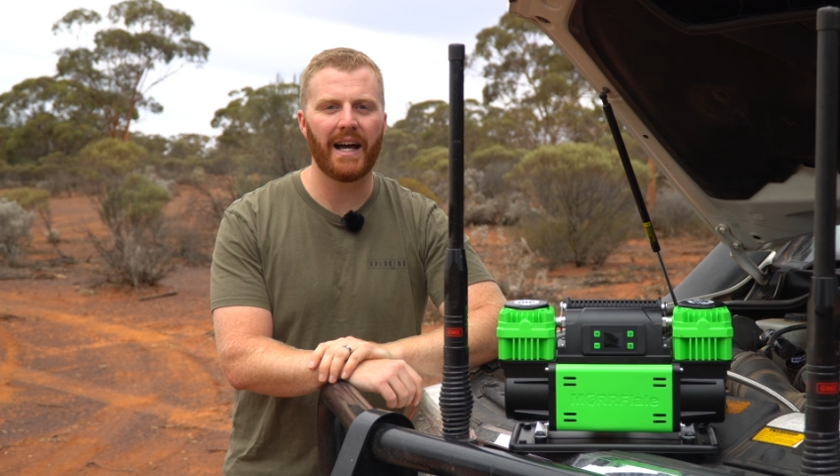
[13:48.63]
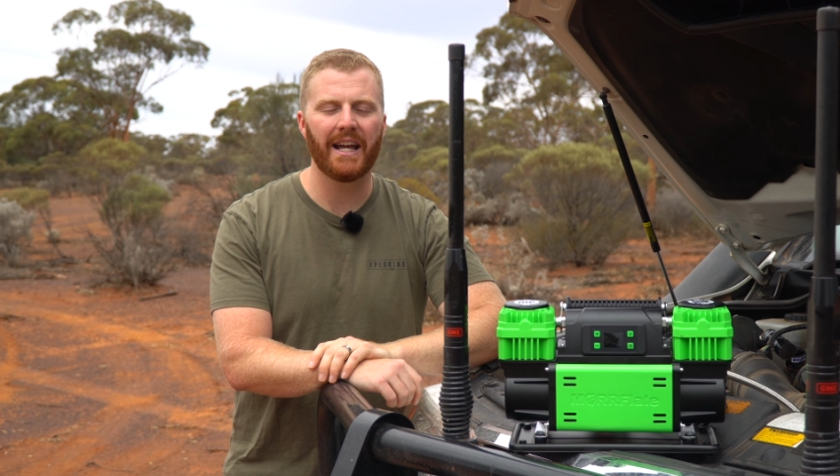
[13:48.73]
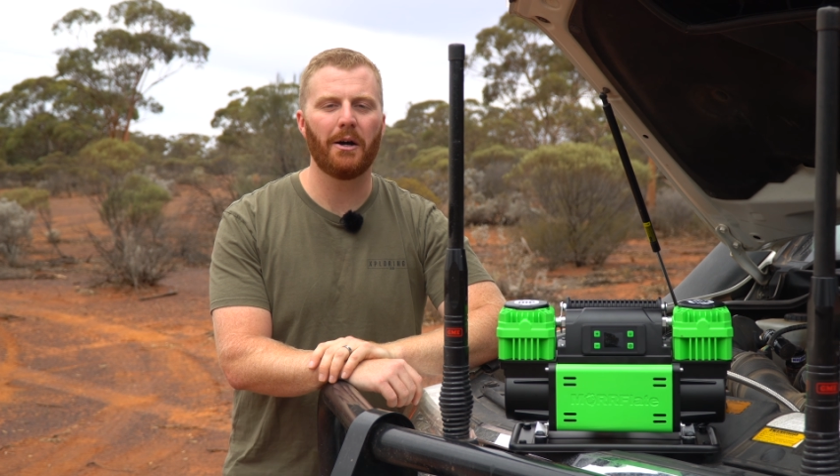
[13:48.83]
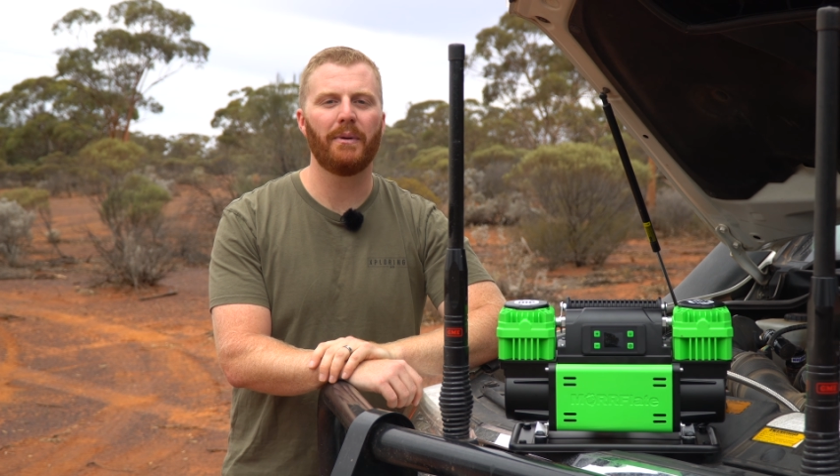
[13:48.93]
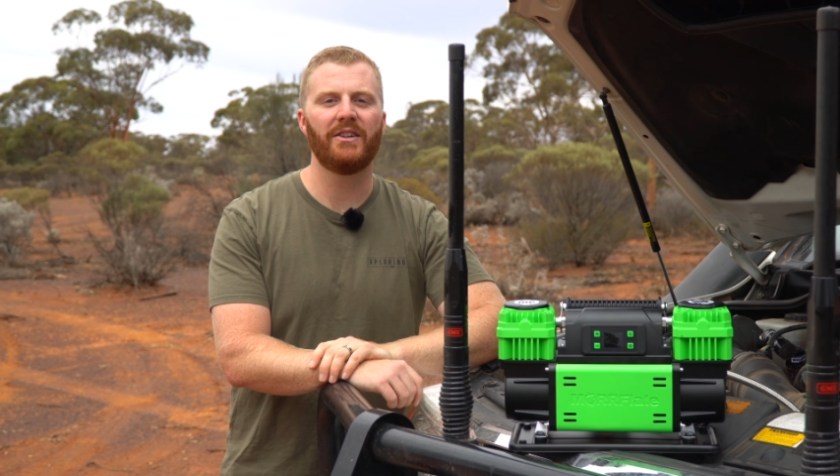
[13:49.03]

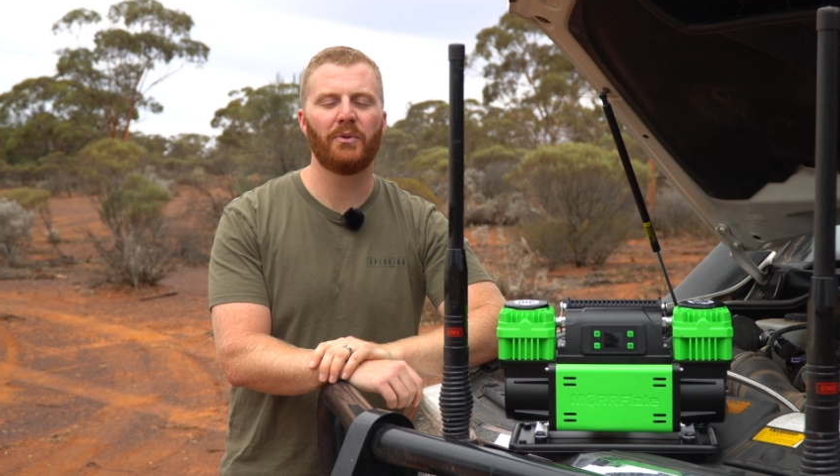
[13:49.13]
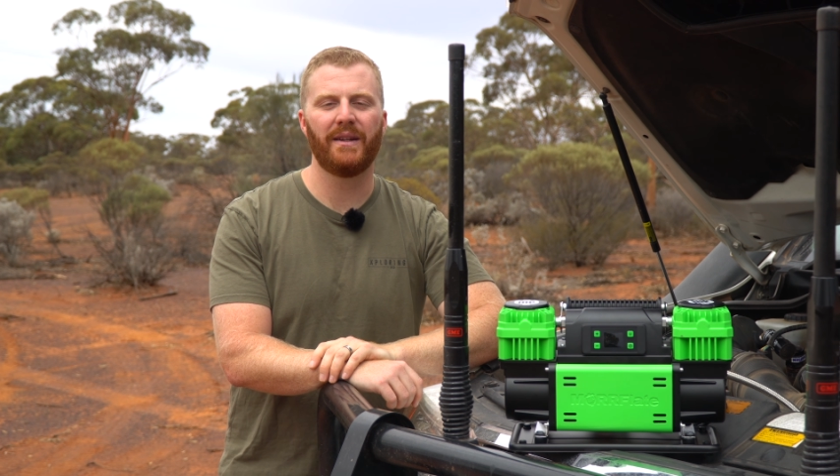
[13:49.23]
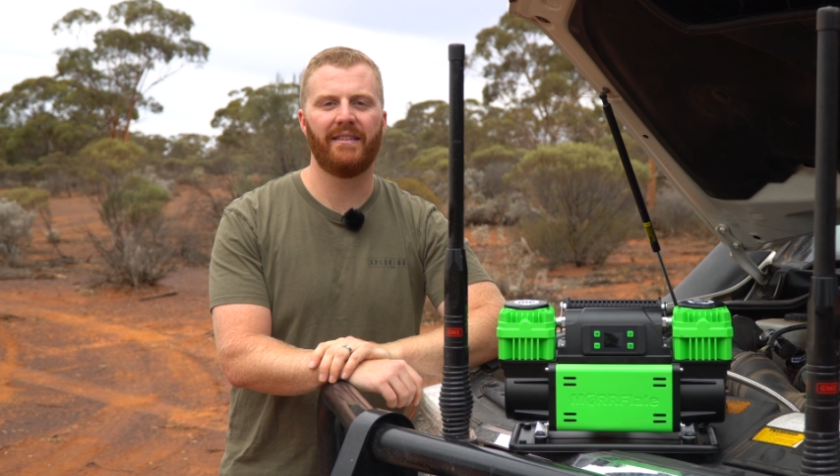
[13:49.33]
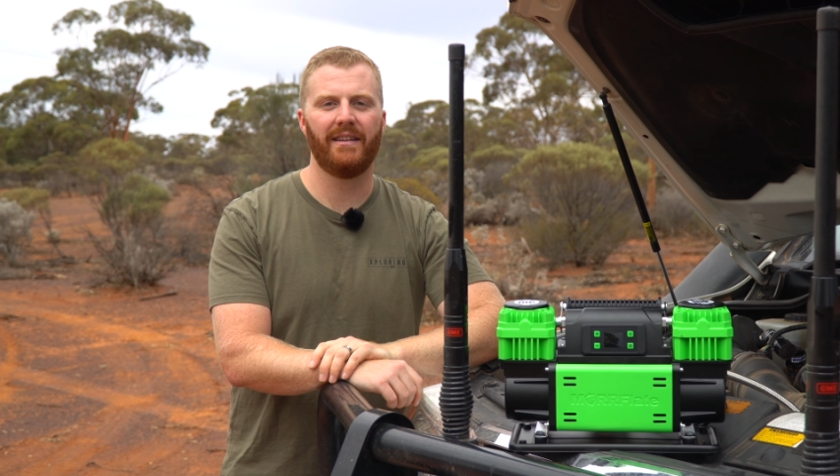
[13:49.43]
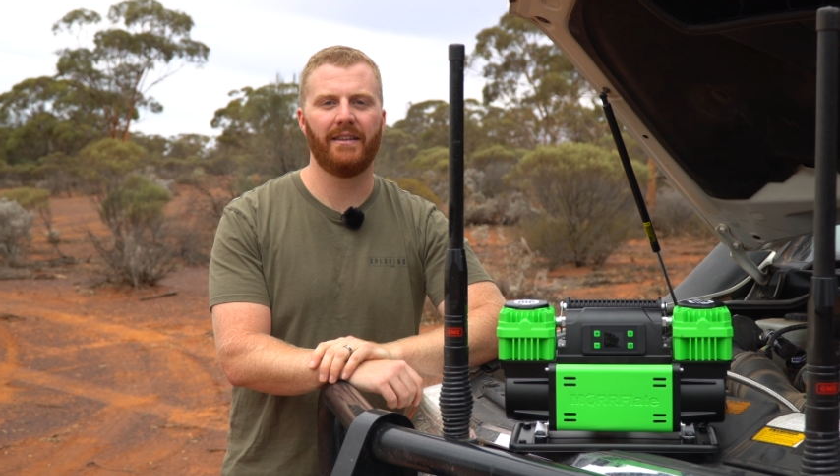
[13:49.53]
ARB
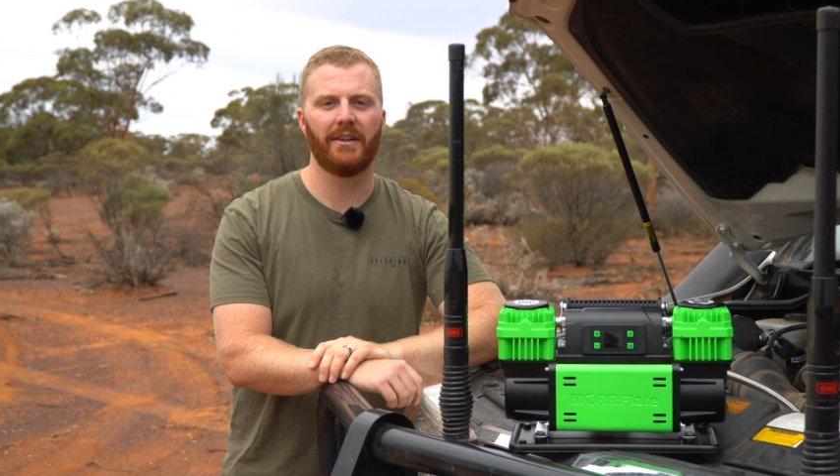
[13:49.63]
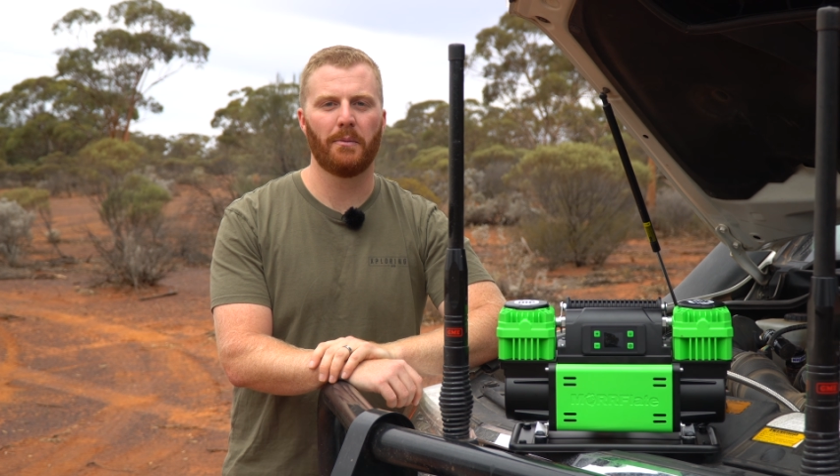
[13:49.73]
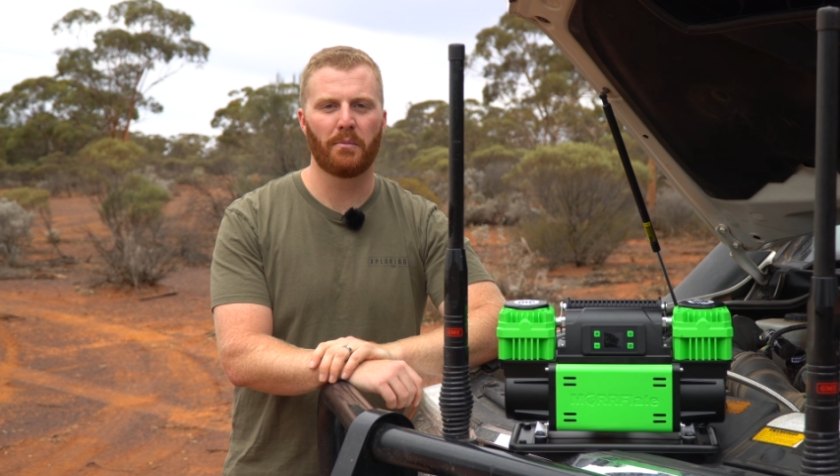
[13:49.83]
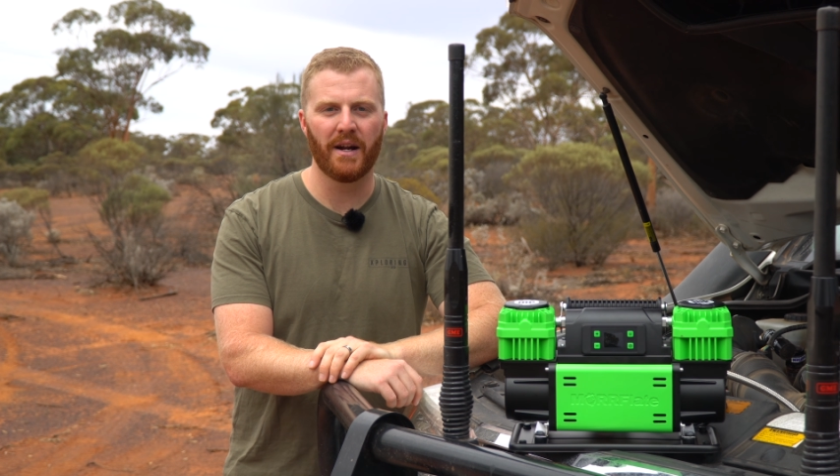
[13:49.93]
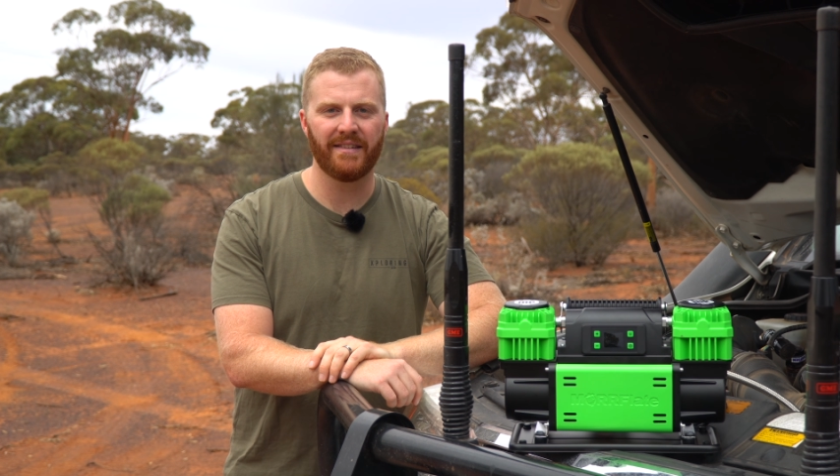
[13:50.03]
twin cylinder
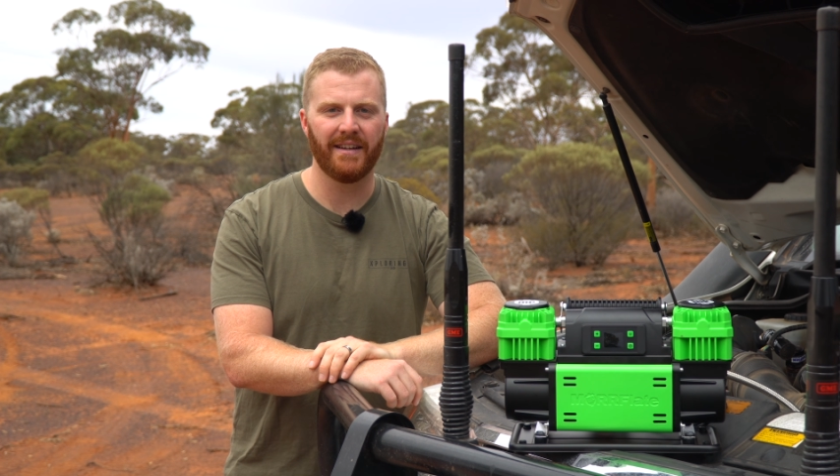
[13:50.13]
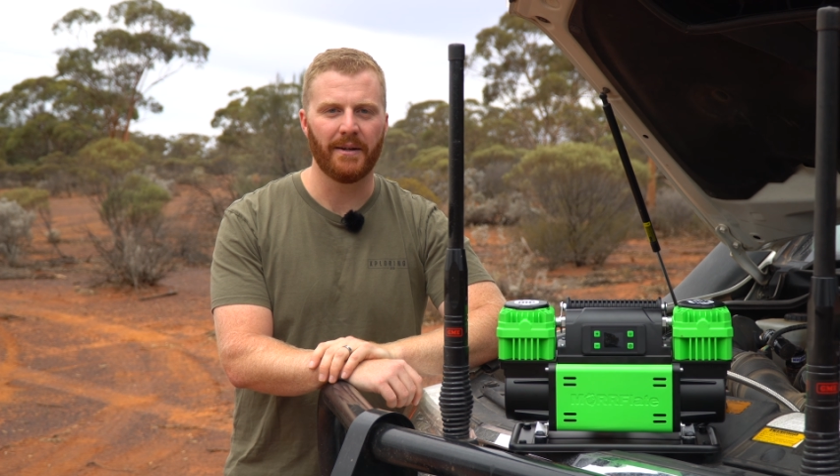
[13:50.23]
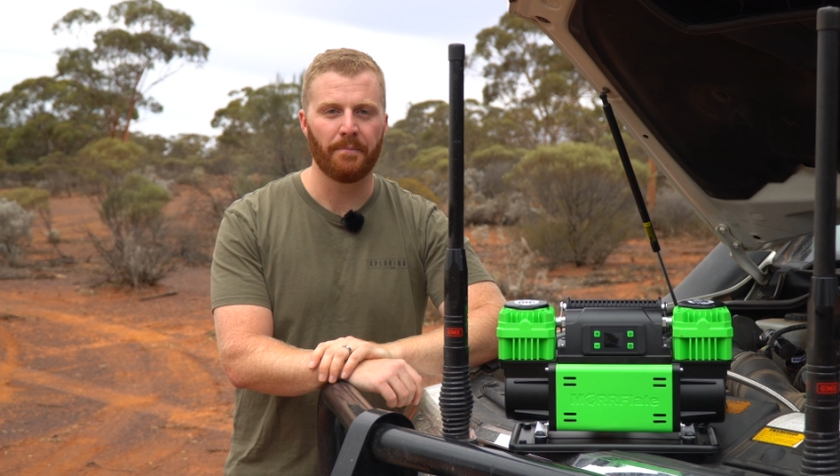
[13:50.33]
compressor.